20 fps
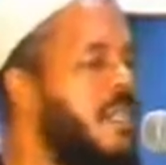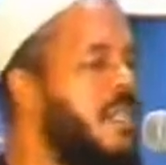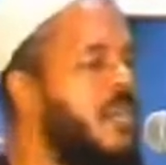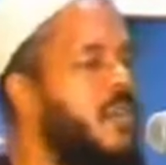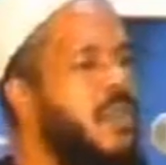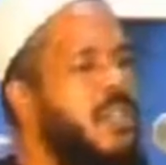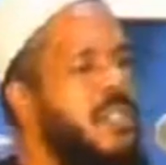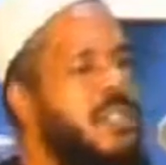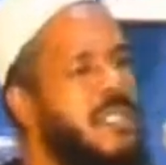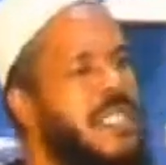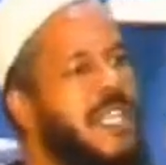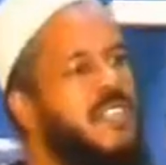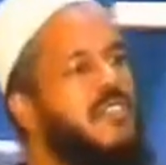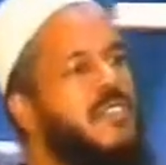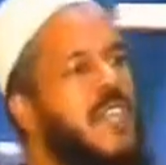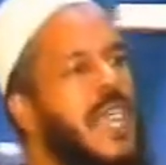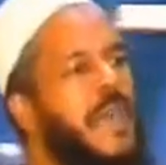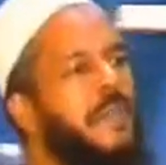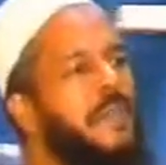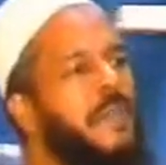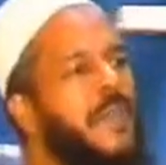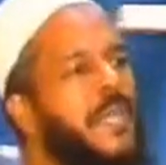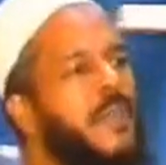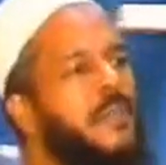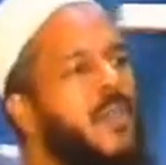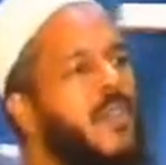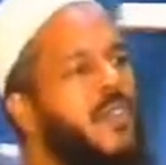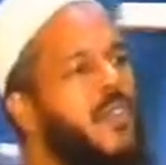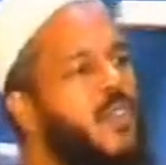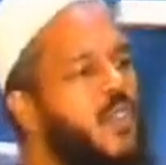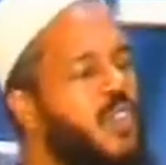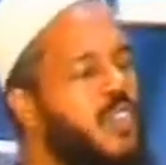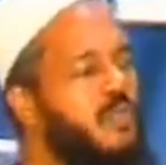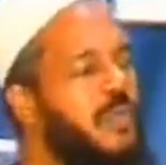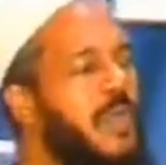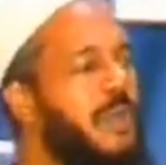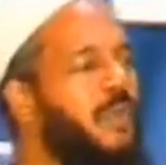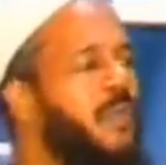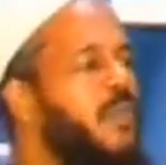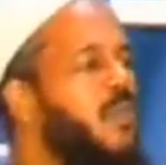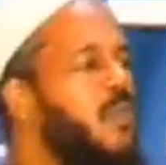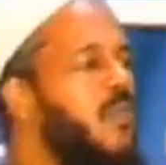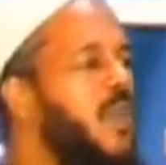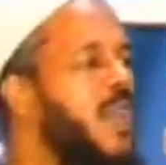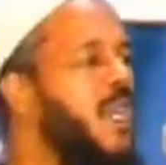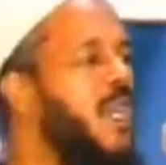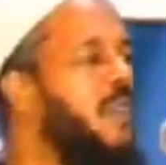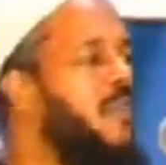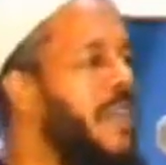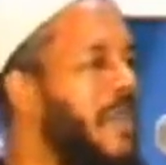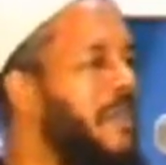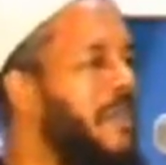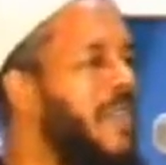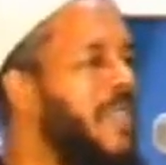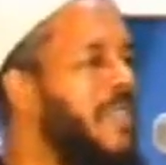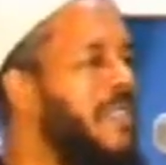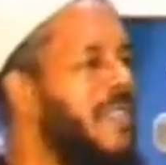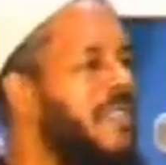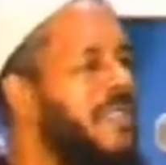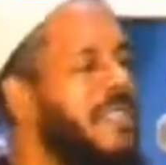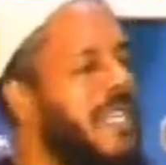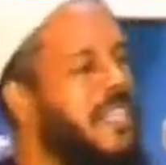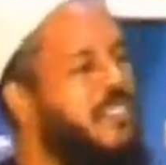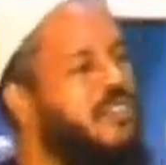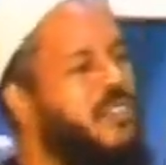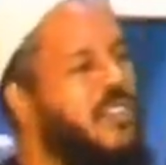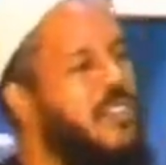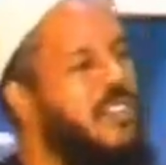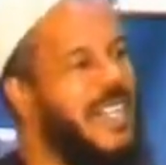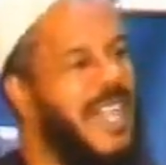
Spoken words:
it tends to happen amongst those people who are in the families, etc.